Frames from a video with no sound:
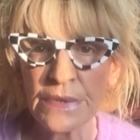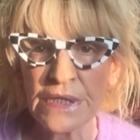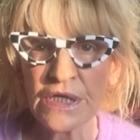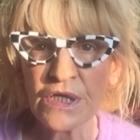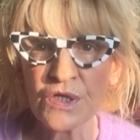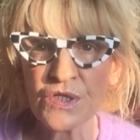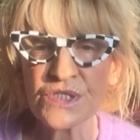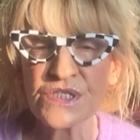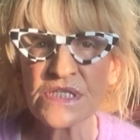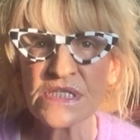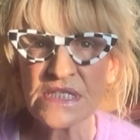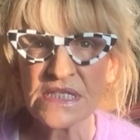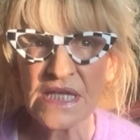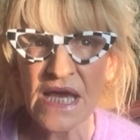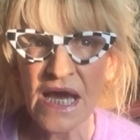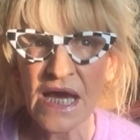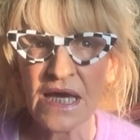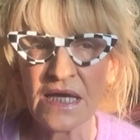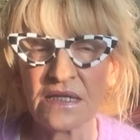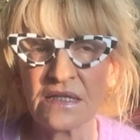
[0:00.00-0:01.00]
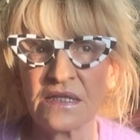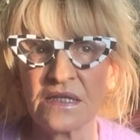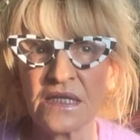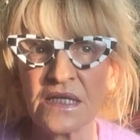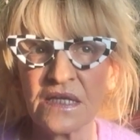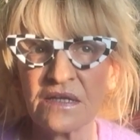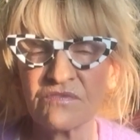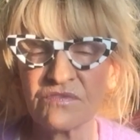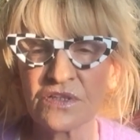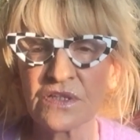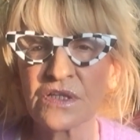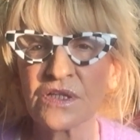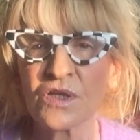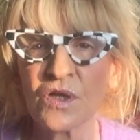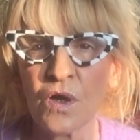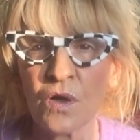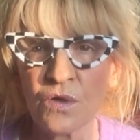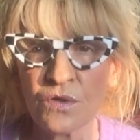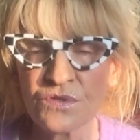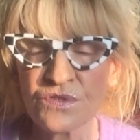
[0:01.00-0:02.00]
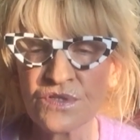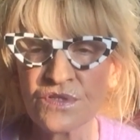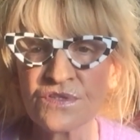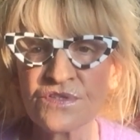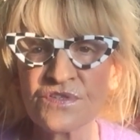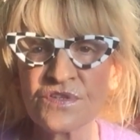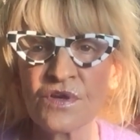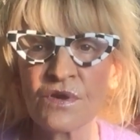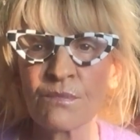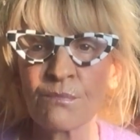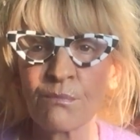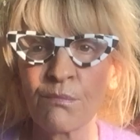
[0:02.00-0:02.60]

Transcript: because that even causes